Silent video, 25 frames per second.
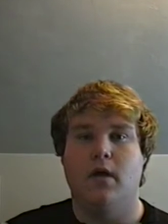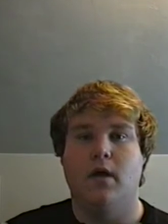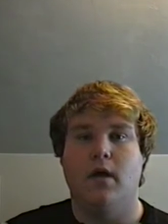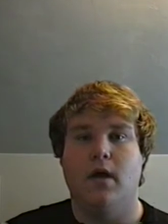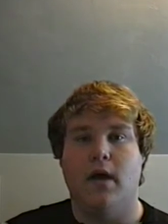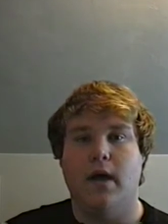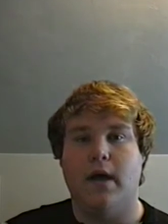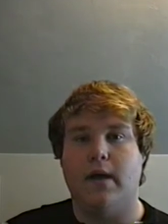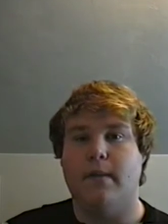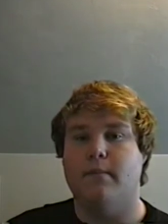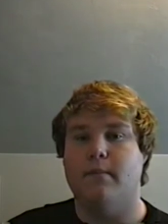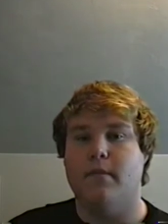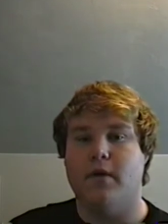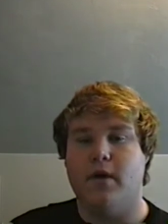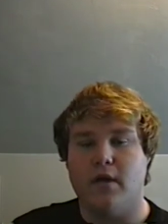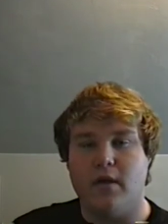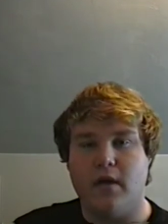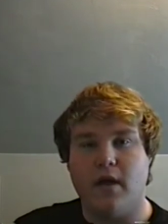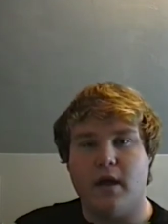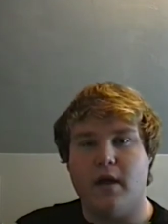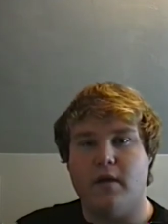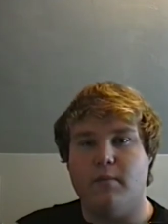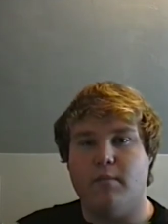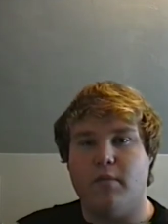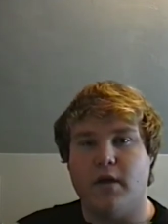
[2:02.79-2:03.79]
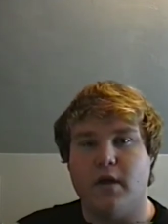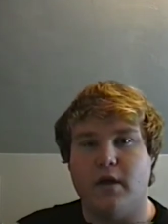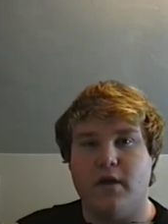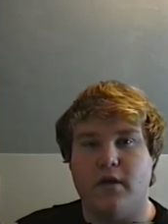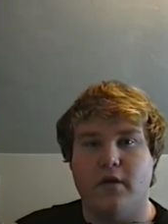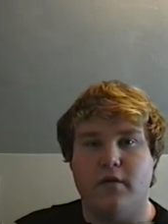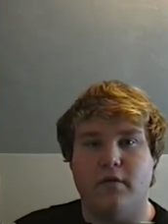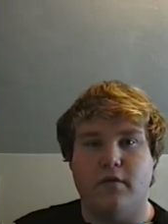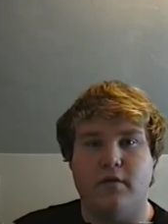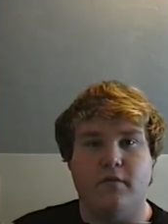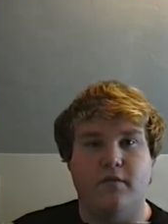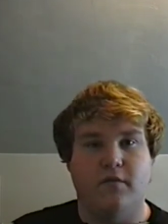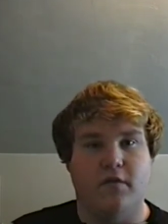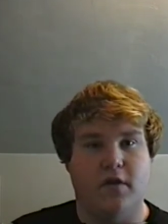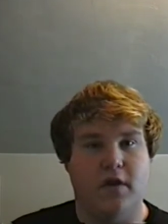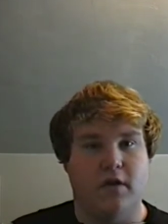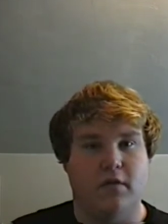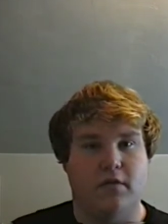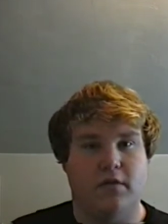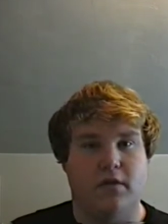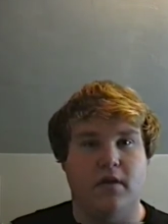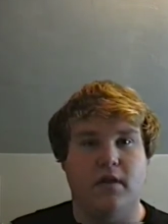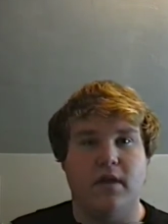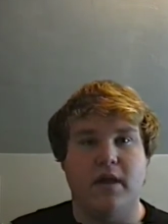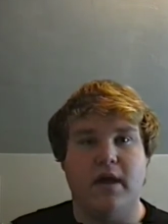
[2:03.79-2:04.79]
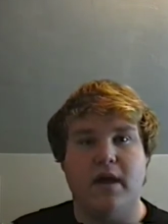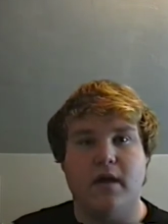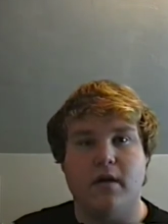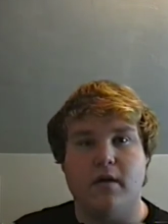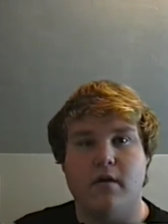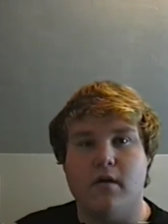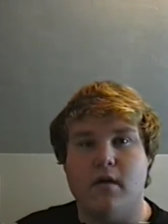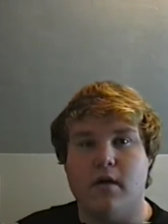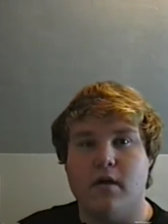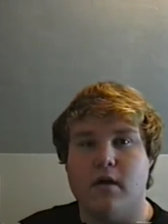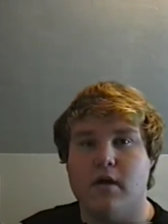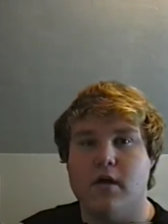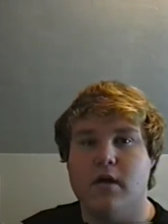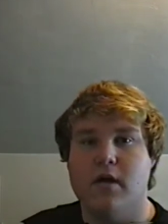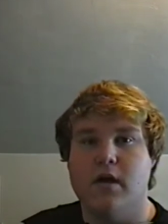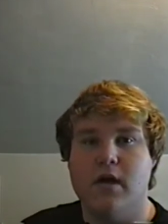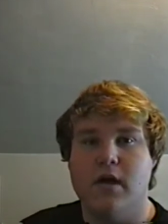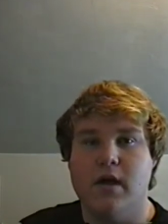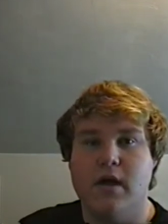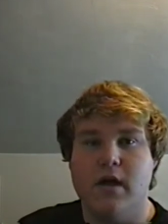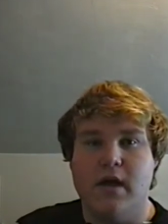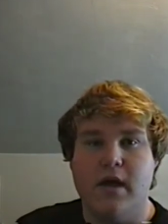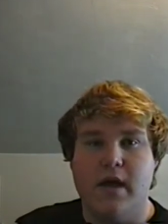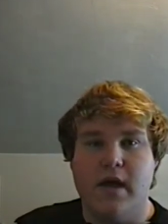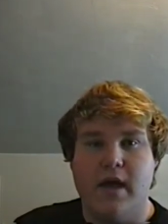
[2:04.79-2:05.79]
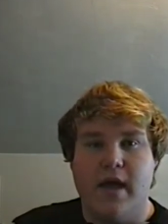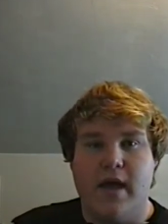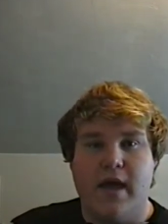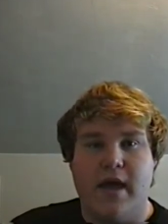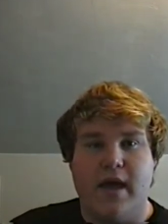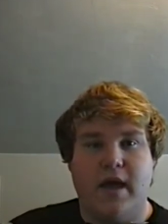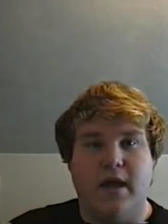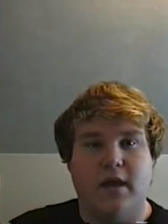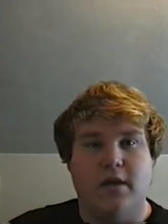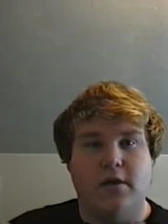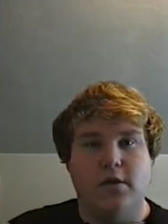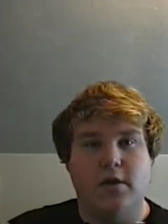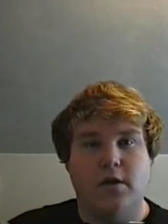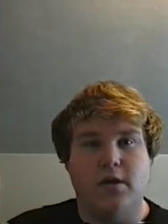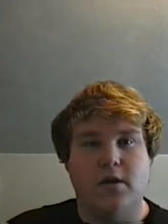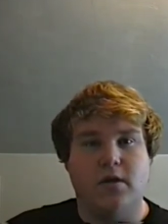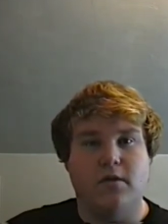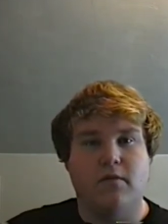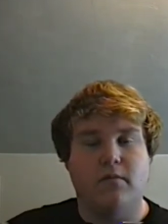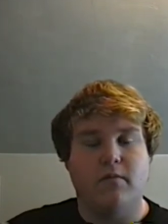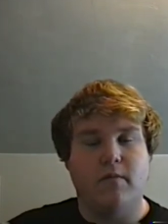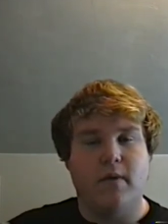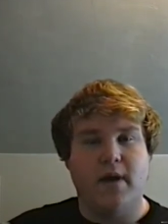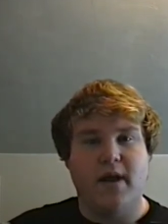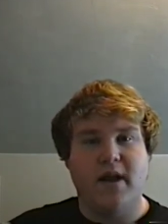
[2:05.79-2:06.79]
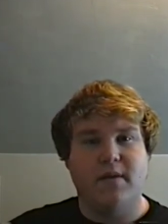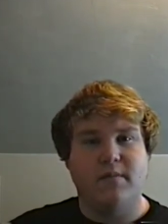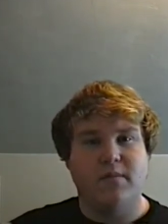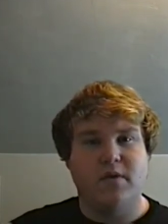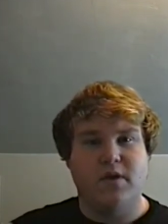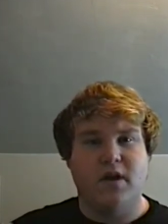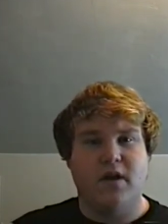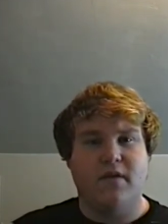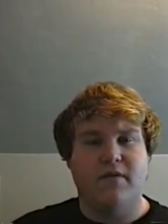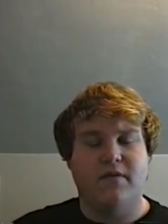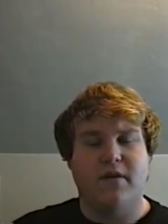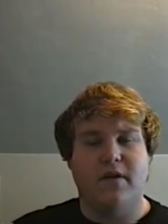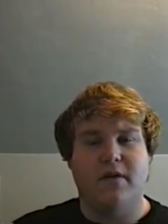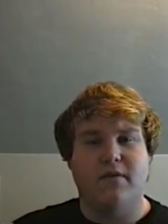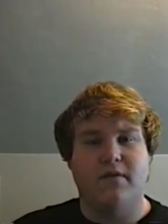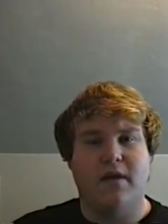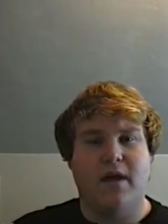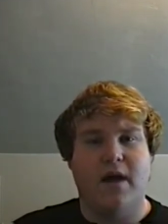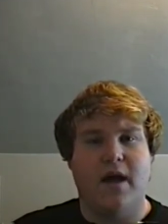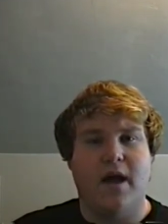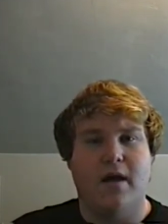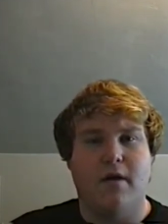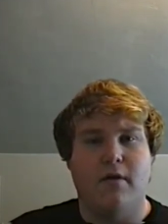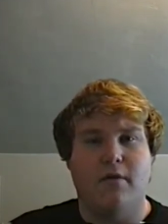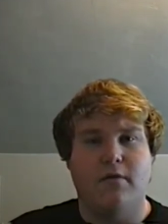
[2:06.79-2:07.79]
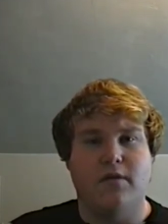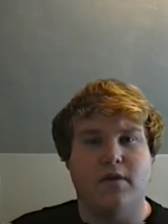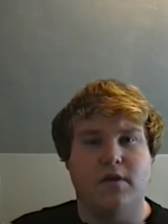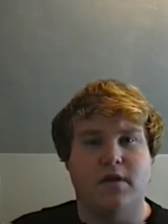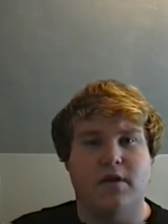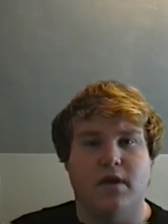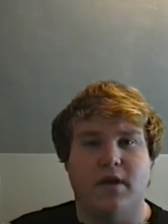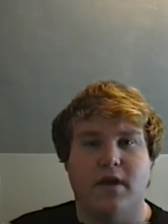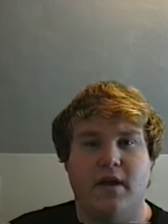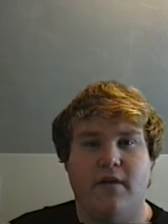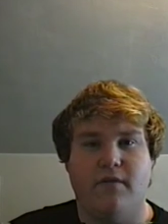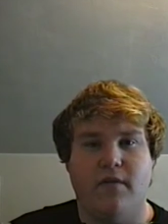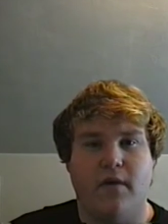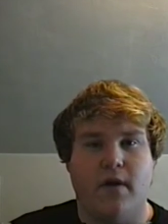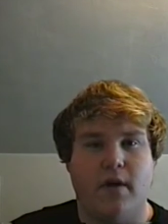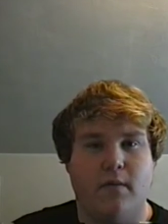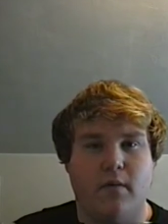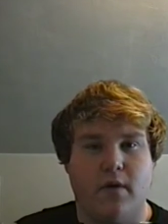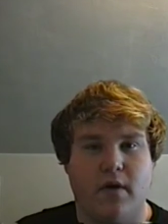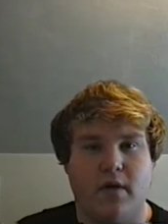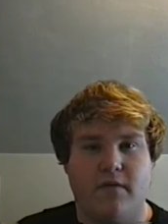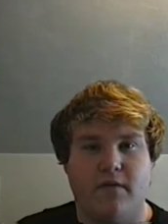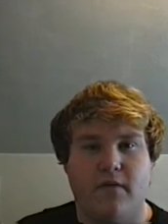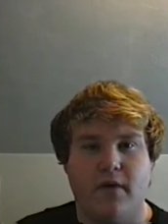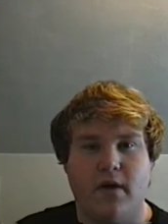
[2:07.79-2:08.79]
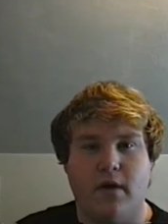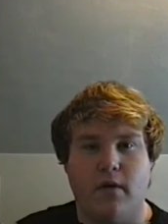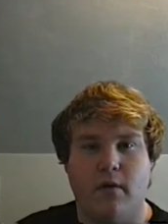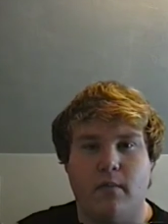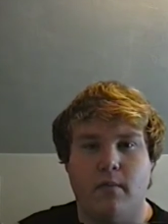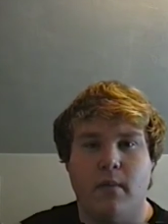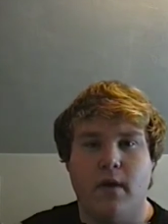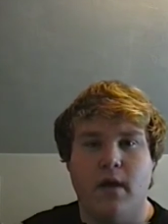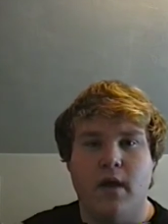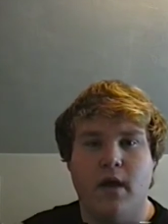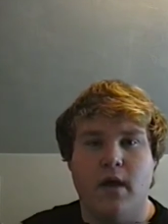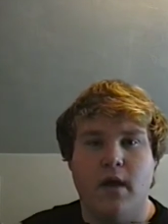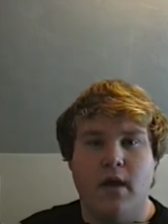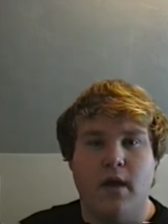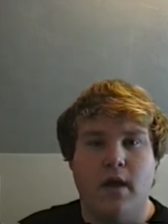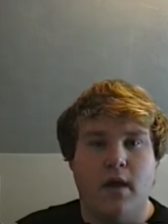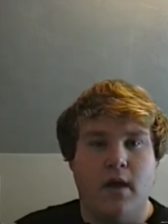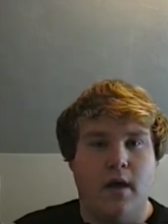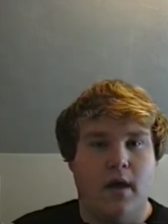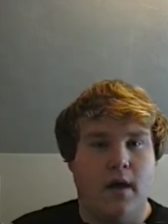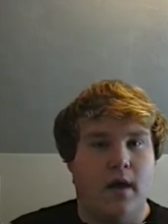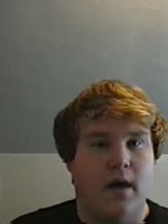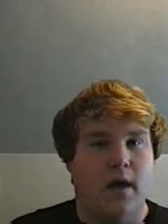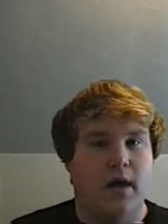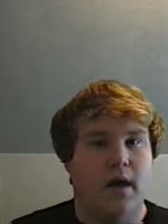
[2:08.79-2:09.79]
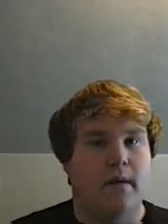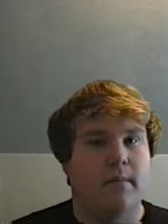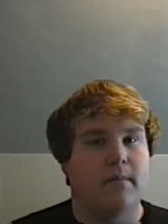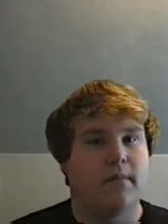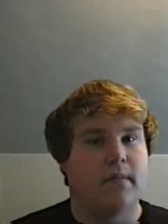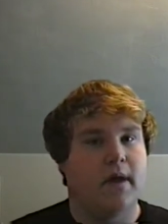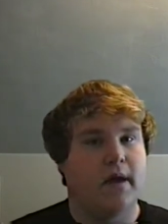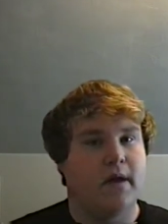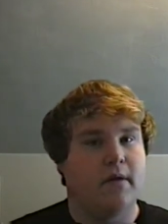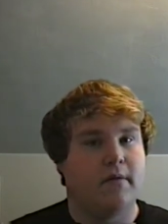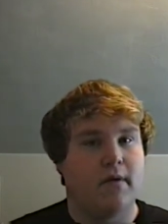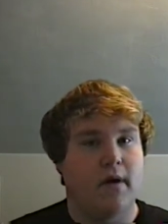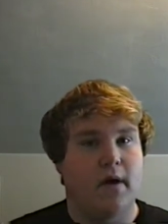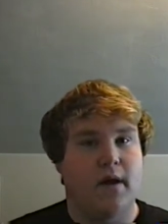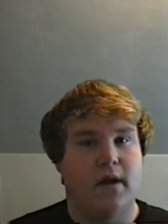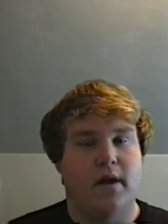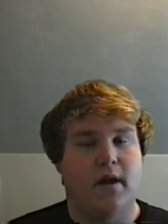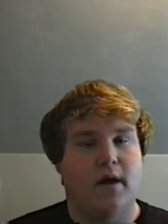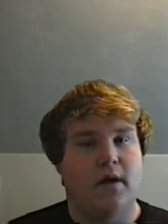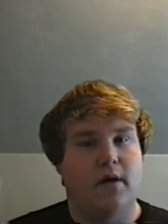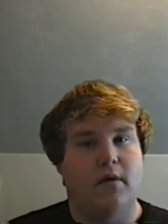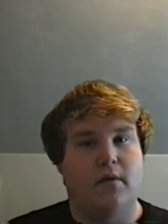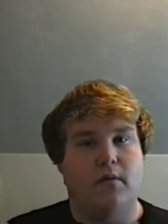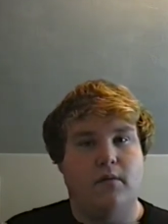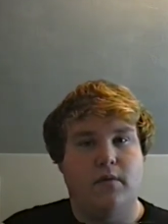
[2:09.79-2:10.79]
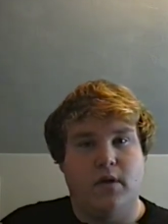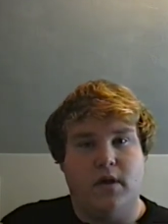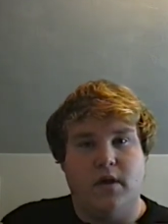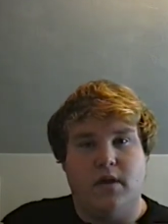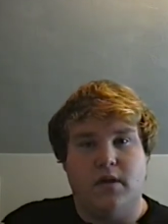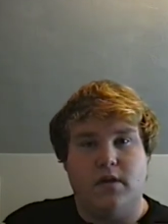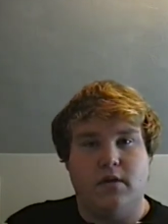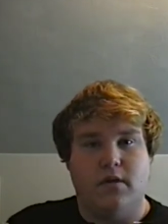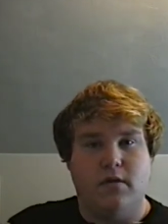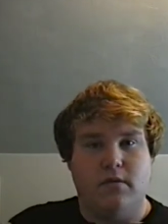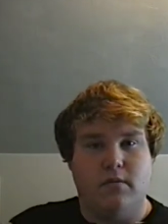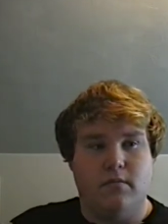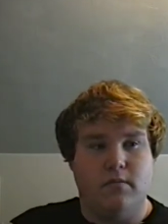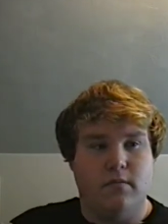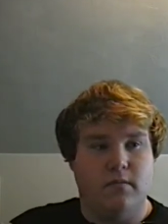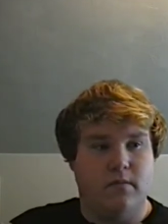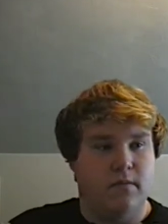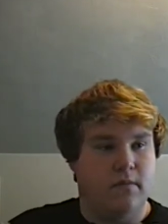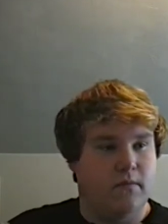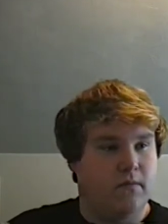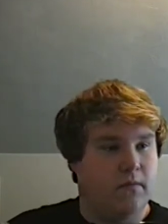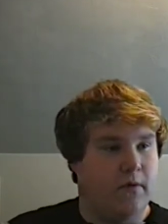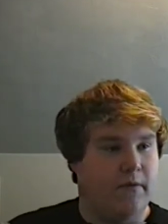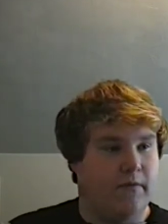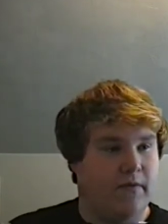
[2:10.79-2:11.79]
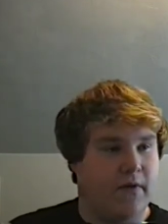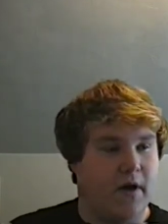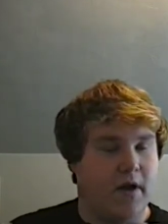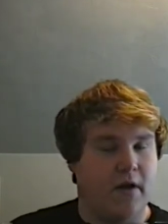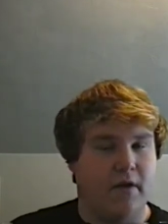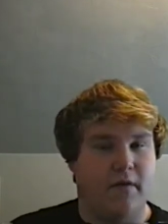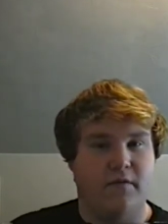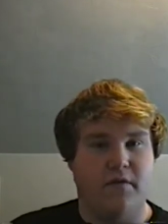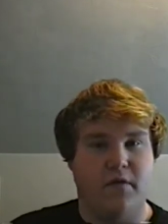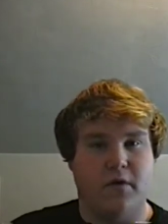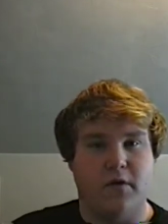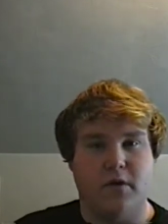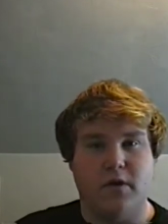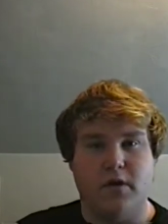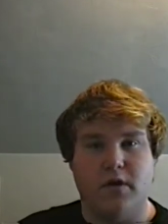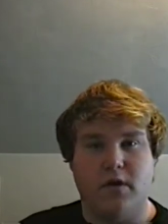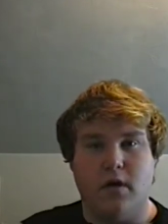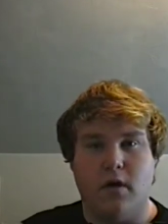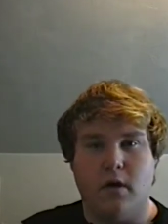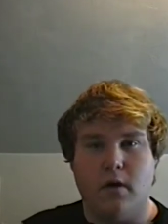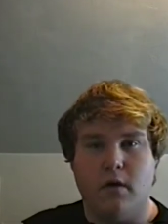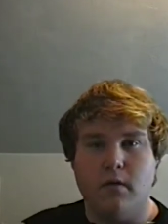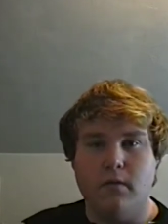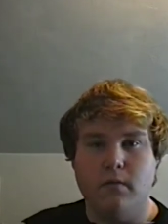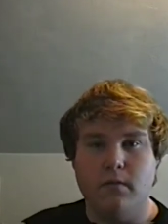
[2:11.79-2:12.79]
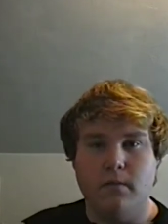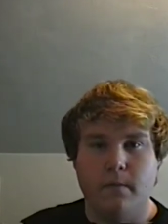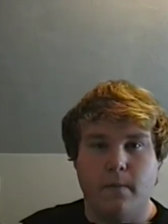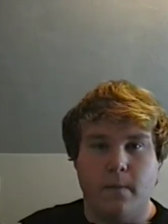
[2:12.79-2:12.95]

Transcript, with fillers: Um, but I plan to do some videos on that car and just random stuff around the house and stuff I want to film. Um, like right now, it's we've got our first snow